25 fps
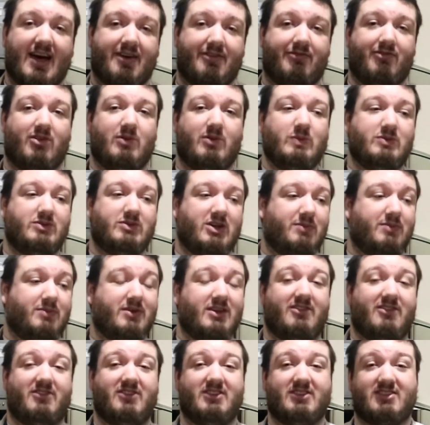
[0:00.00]
that thumbs up,
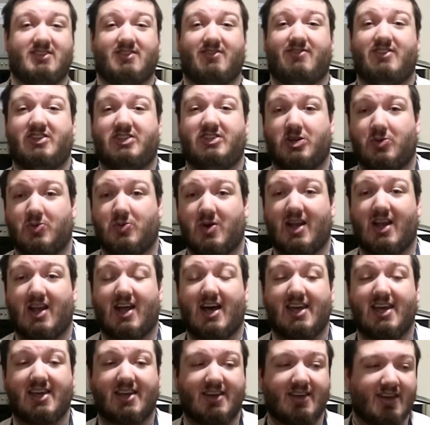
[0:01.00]
give this video a
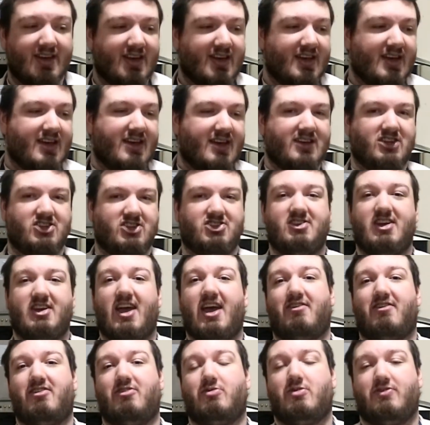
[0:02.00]
like,
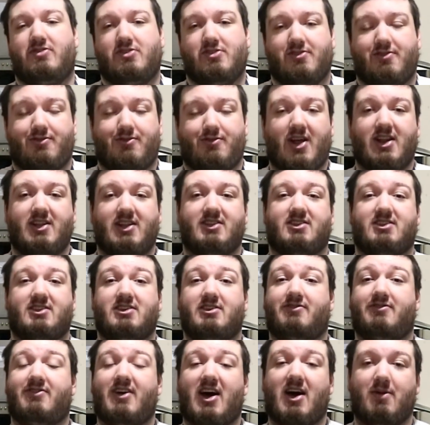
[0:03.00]
share it with your friends and
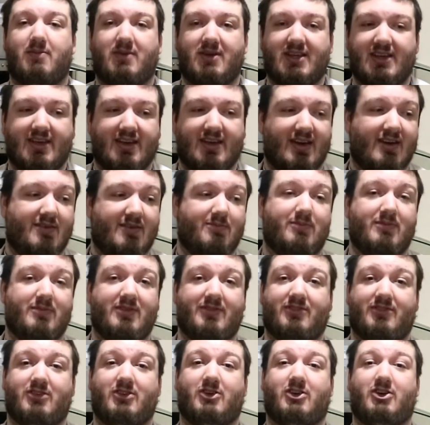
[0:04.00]
your family, and
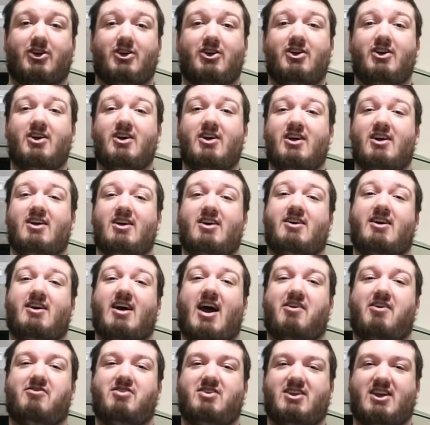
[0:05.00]
if you
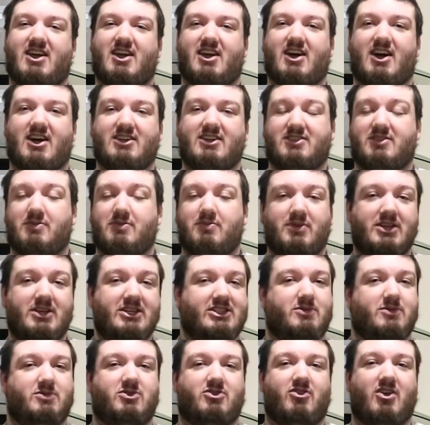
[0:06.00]
haven't yet, guys,
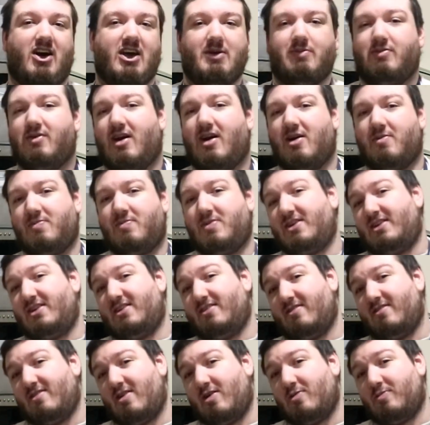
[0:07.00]
please subscribe.
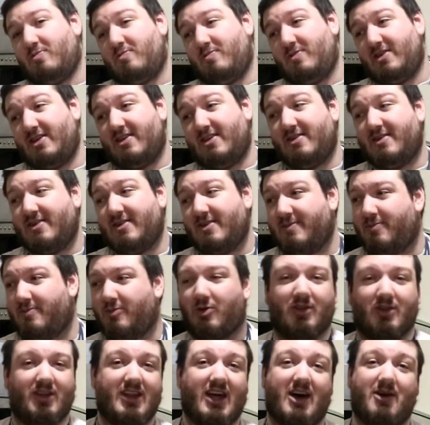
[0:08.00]
I'll be
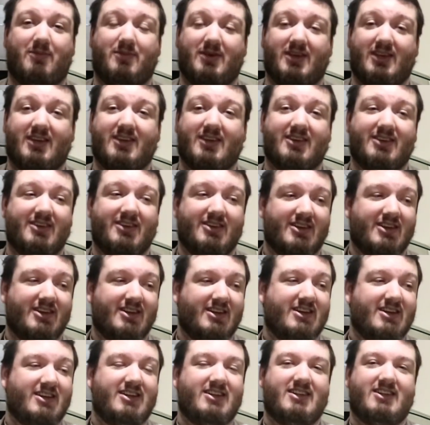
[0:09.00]
more than happy
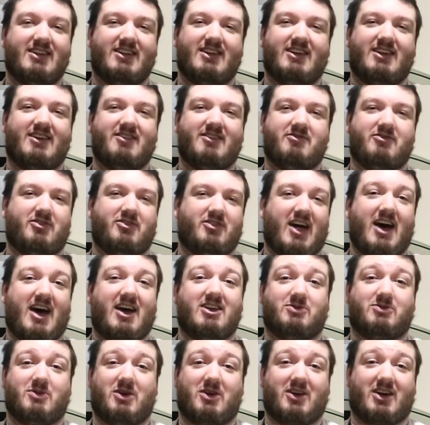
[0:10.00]
for that
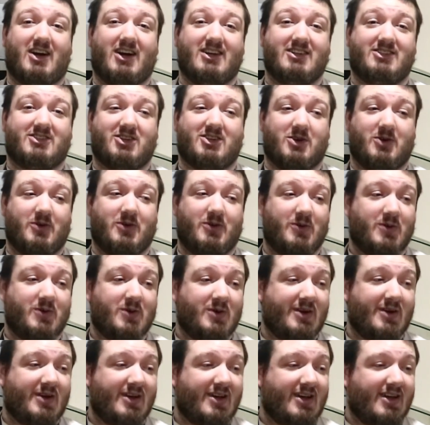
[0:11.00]
as well, guys. So
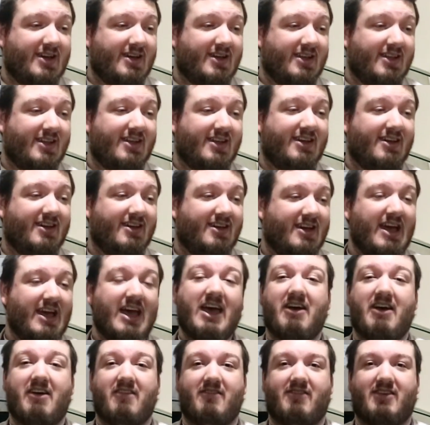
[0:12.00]

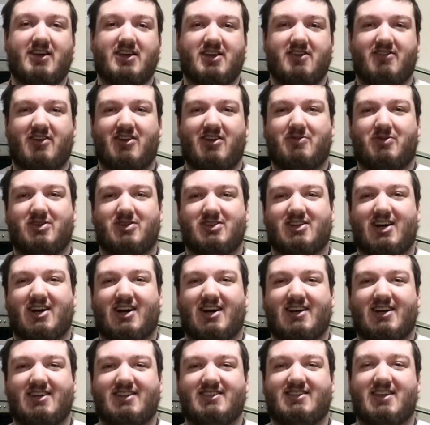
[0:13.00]
thank you very much,
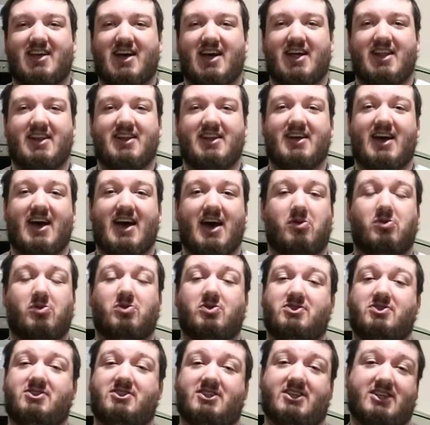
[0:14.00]
guys, and I
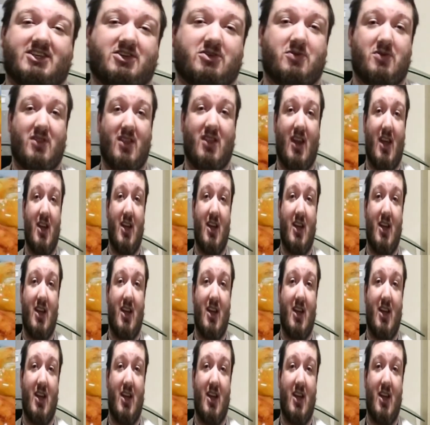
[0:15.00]
will see you in the